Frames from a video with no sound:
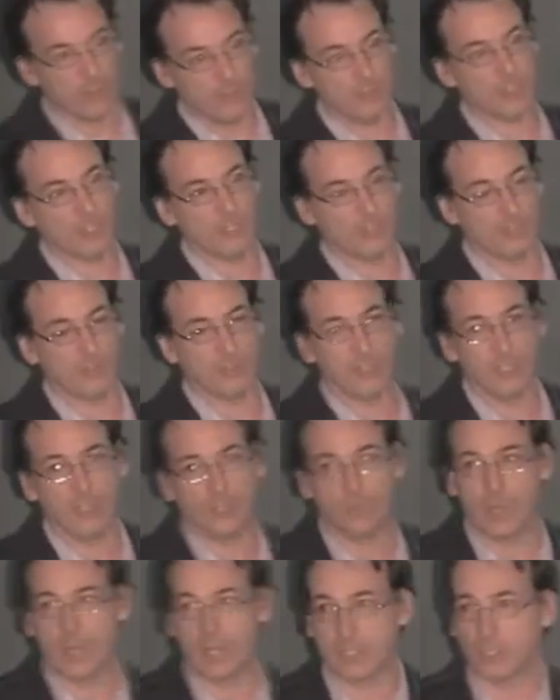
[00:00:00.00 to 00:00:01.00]
It's important
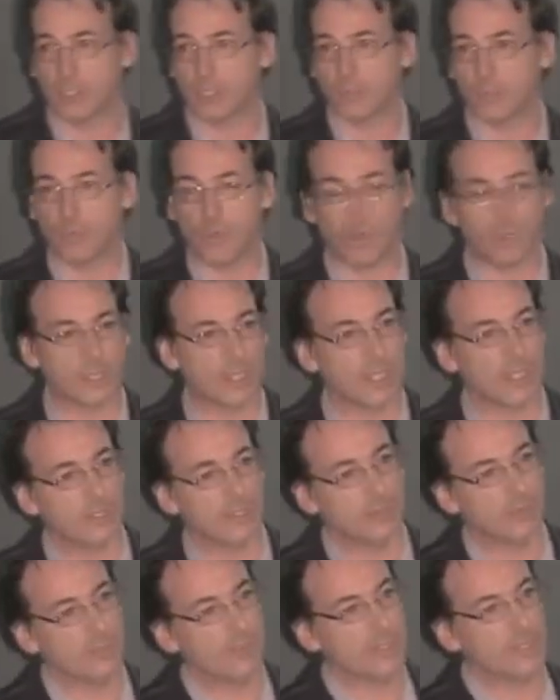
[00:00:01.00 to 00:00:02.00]
to have encryption.
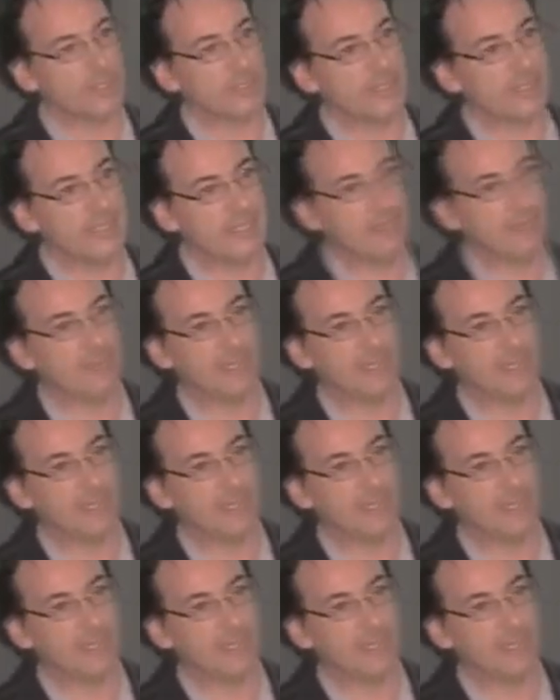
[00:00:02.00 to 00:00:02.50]
We are actually